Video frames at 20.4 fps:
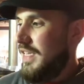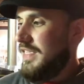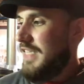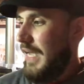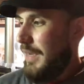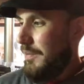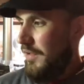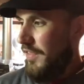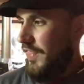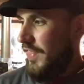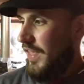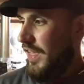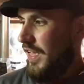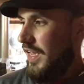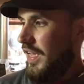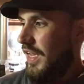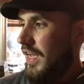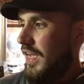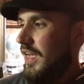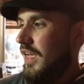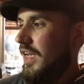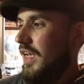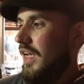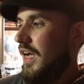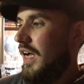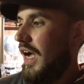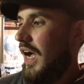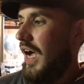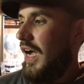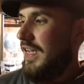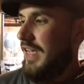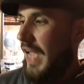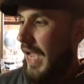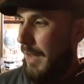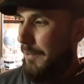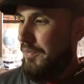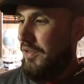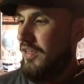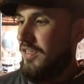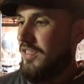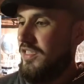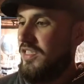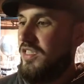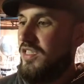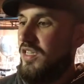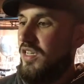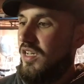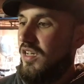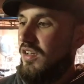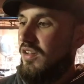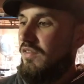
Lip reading: Timothy Campion's